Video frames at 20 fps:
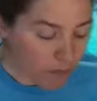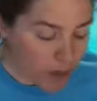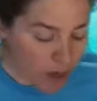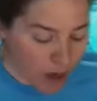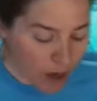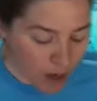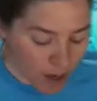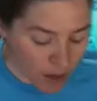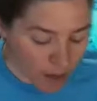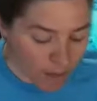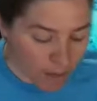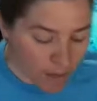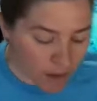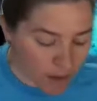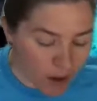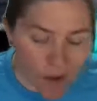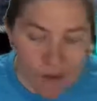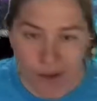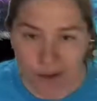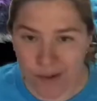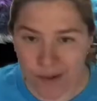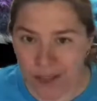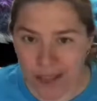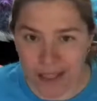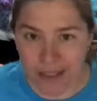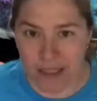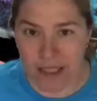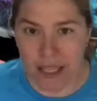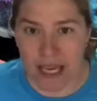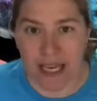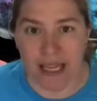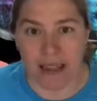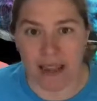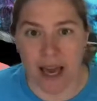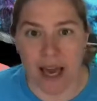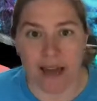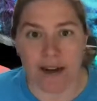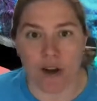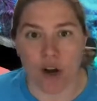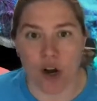Other things like
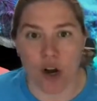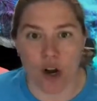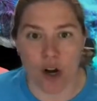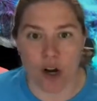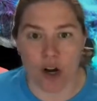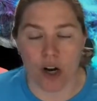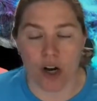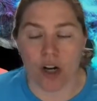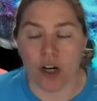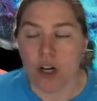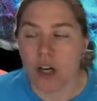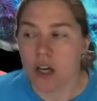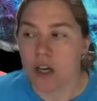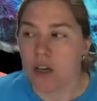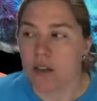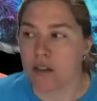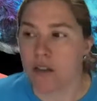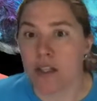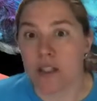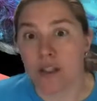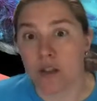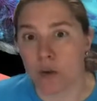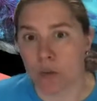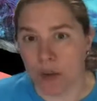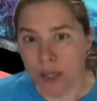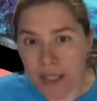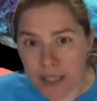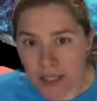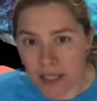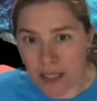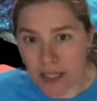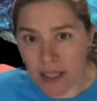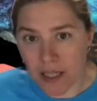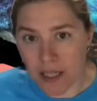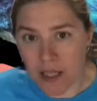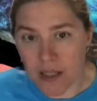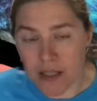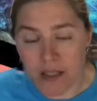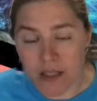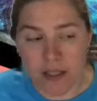that are the twin
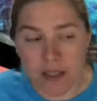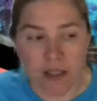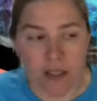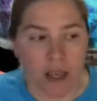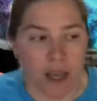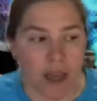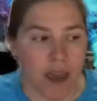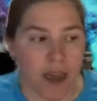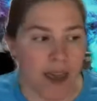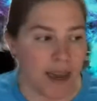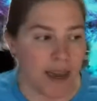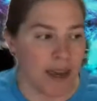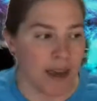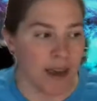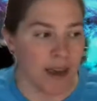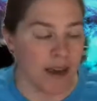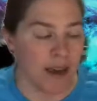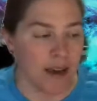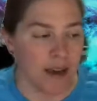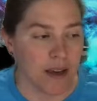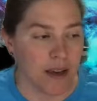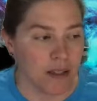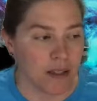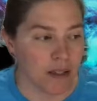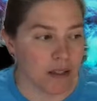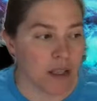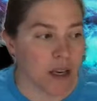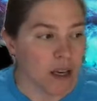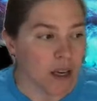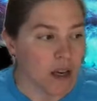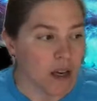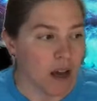disc and